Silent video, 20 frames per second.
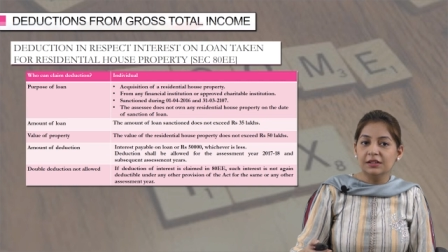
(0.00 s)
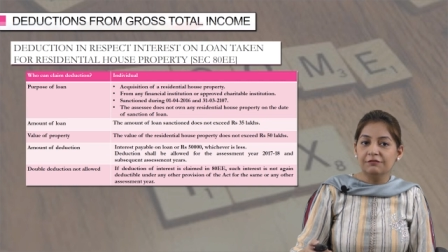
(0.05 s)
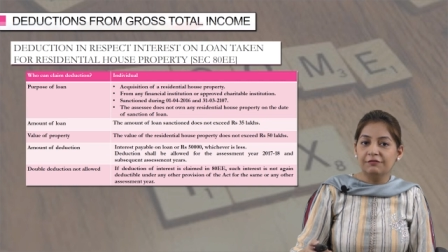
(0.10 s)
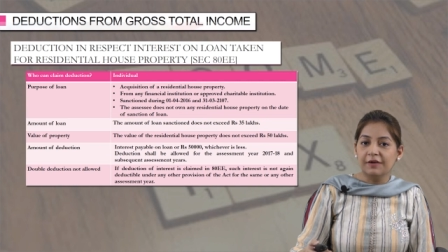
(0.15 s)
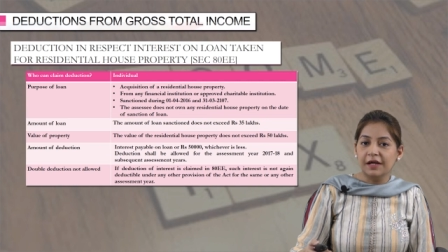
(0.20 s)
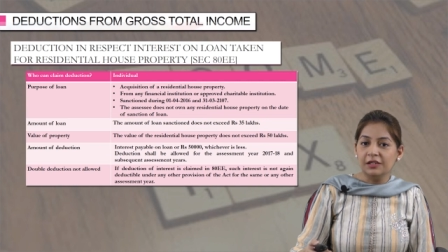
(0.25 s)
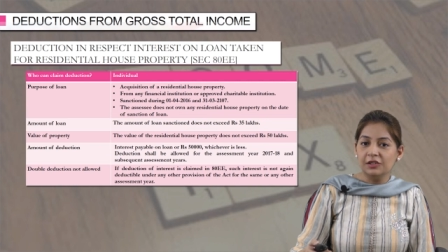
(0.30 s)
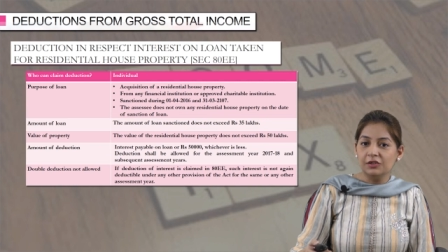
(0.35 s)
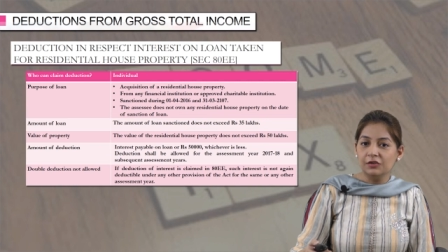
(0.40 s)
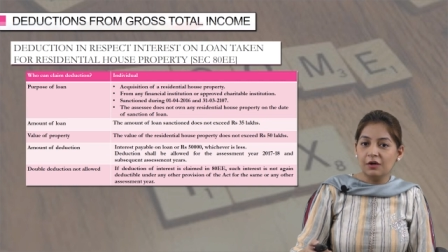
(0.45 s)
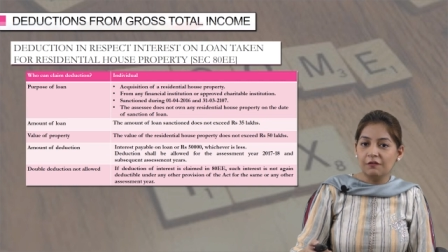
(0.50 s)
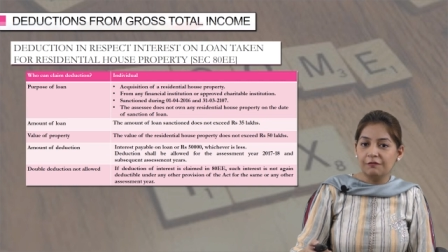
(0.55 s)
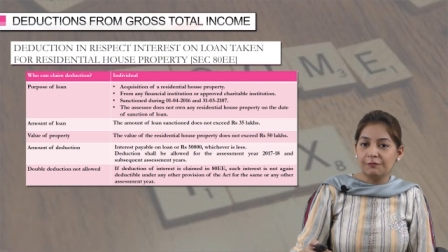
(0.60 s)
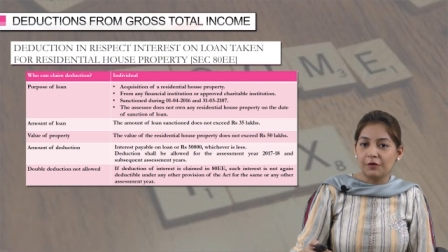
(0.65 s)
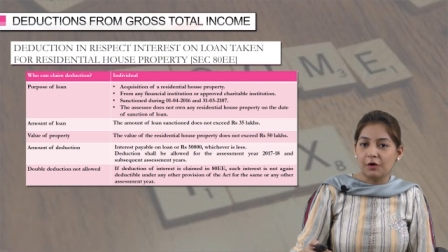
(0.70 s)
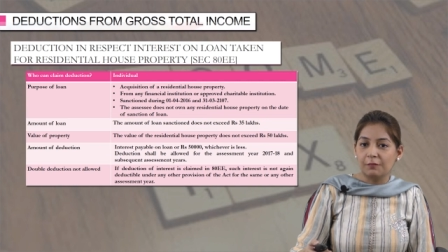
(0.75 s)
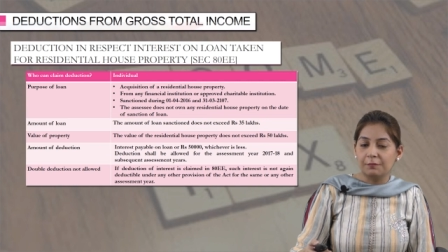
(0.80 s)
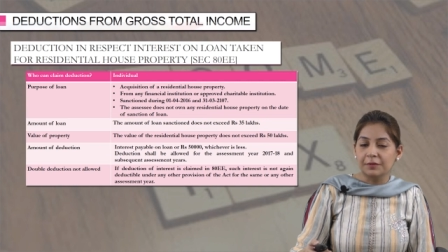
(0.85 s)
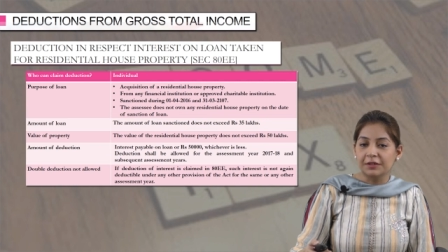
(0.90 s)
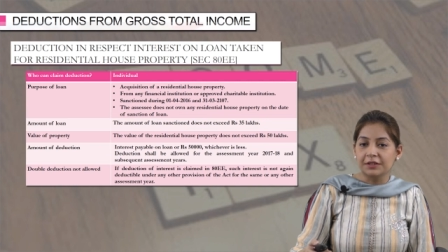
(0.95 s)
the value of
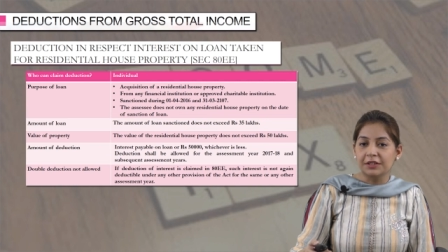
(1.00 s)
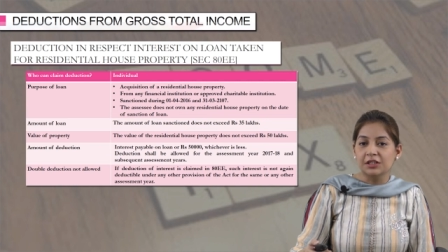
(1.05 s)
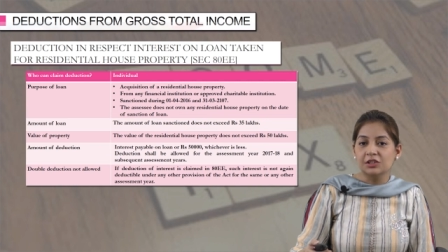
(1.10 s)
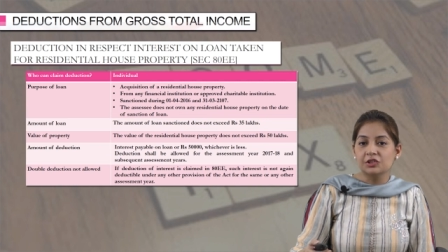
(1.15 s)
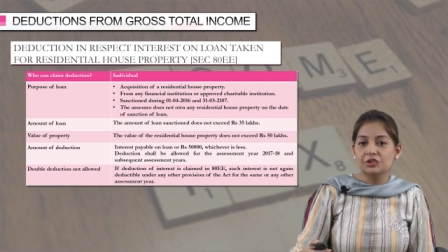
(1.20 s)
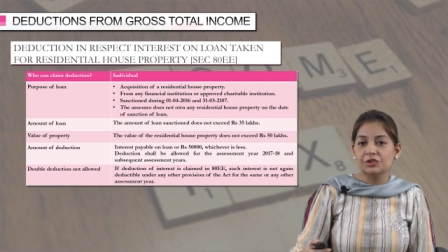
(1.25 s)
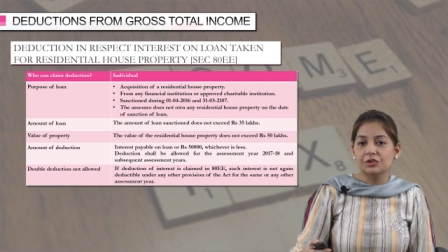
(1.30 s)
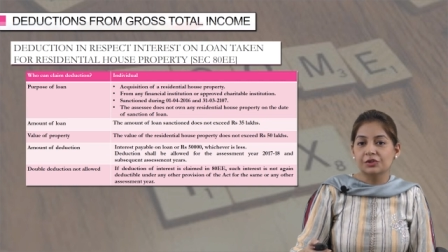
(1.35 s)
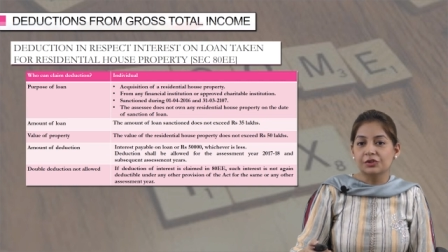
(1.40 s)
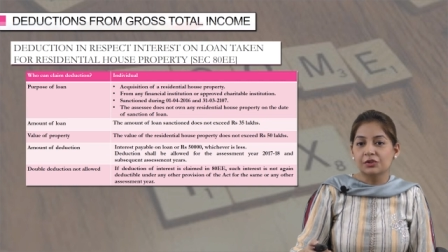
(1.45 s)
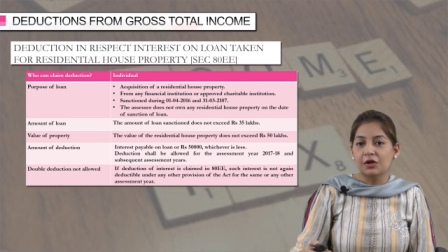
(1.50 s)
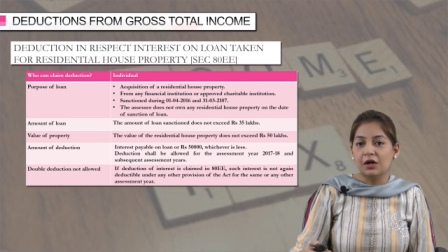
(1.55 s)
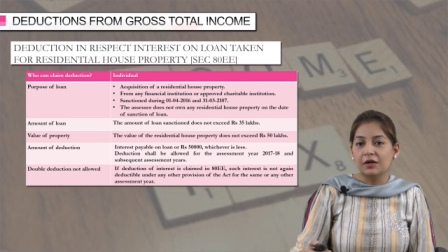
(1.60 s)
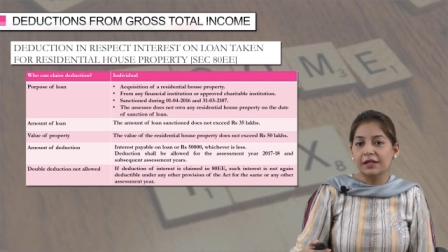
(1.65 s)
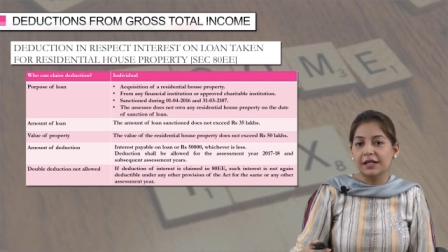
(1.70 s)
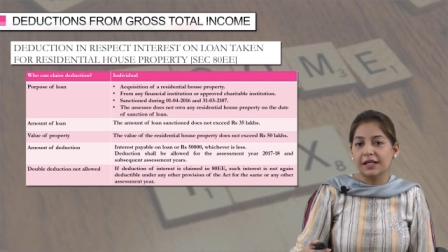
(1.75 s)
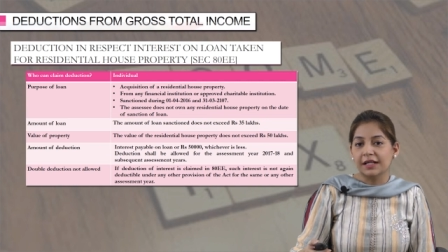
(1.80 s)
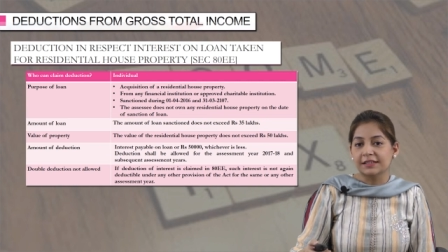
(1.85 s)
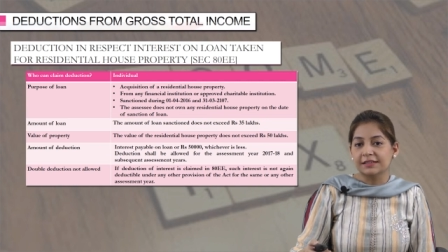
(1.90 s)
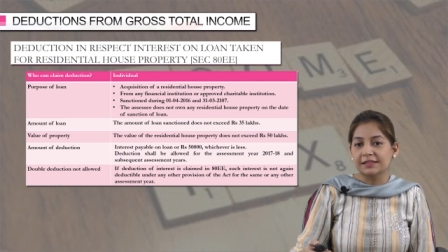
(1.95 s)
property should
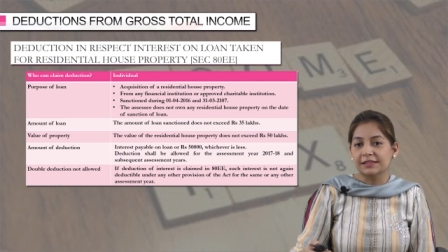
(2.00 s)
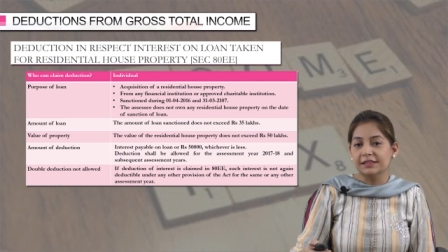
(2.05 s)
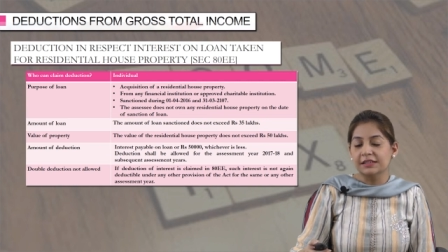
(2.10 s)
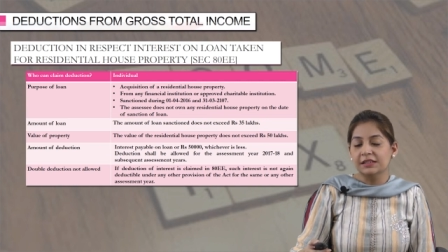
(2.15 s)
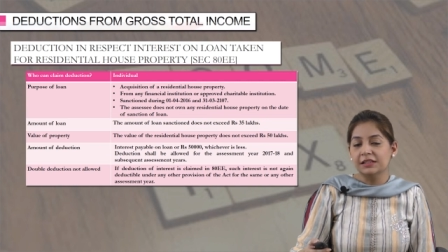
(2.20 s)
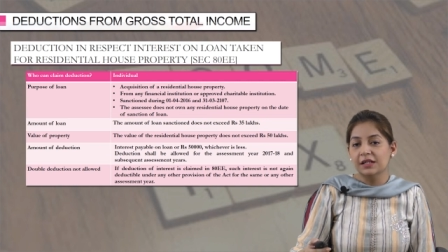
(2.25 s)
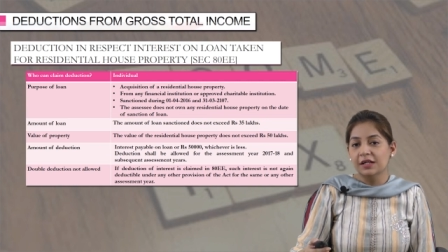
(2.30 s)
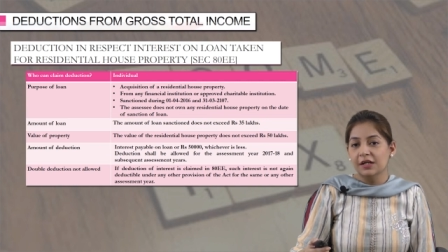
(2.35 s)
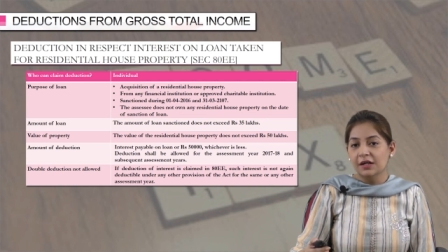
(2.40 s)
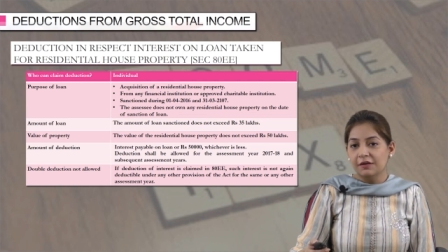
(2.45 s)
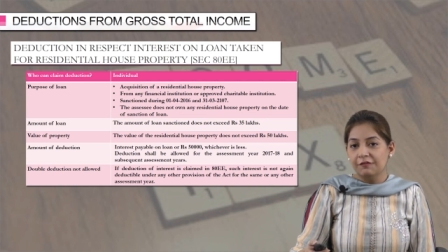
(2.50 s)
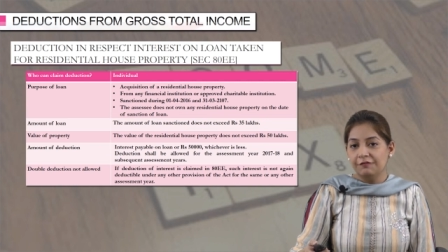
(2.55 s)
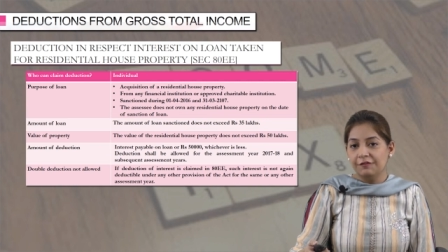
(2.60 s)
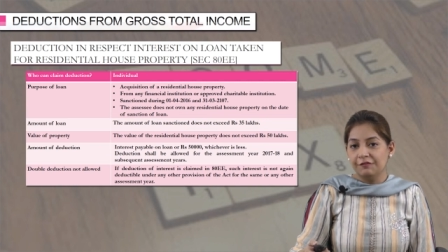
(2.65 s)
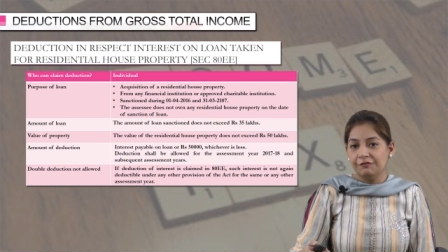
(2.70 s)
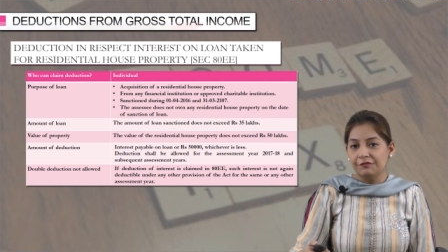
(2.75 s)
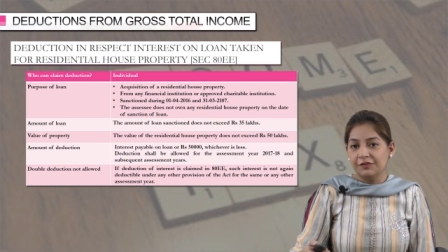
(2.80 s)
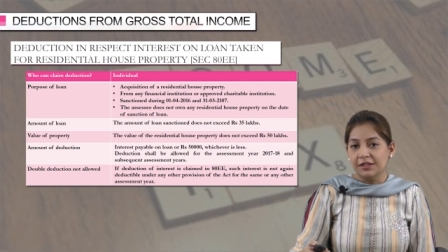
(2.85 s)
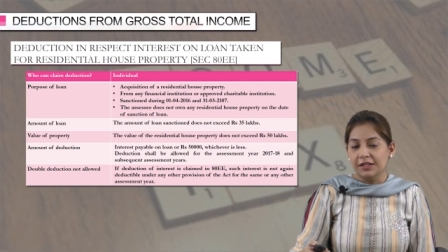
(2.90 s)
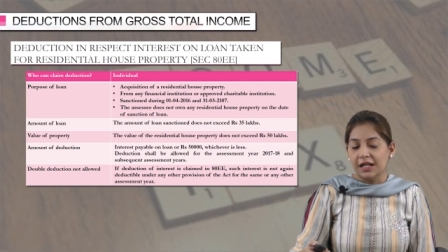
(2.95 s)
not exceed
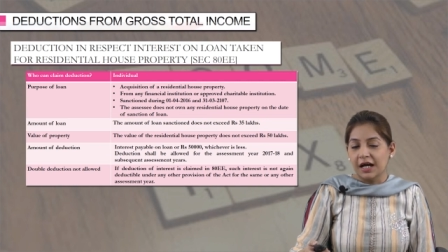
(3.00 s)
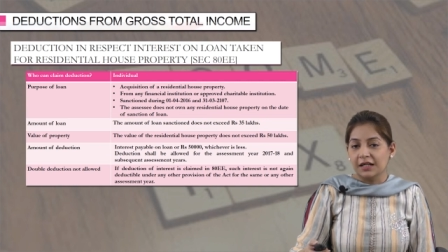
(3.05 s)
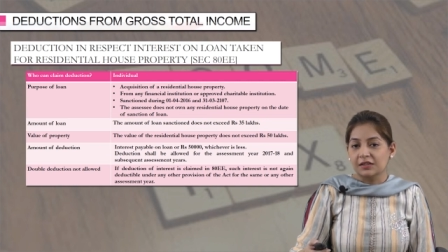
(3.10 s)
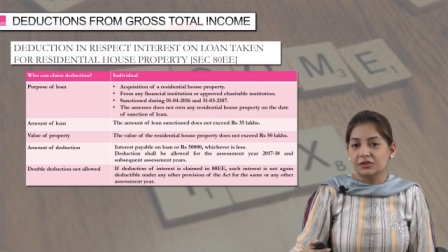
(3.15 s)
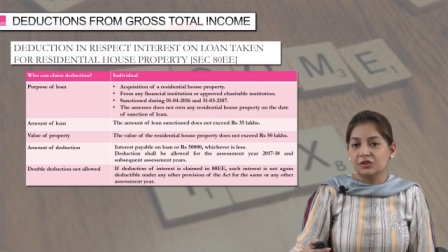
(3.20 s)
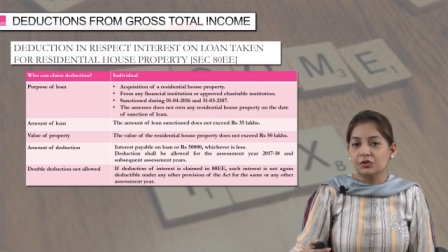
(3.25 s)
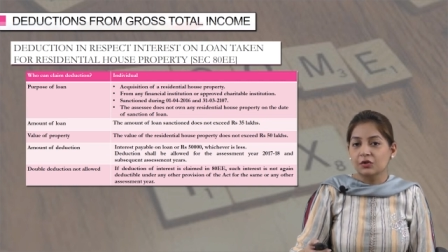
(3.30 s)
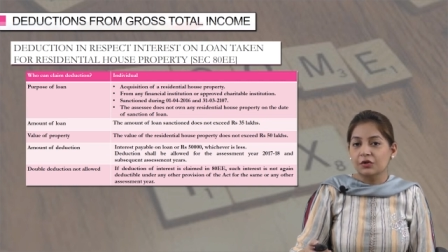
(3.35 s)
50 lakhs.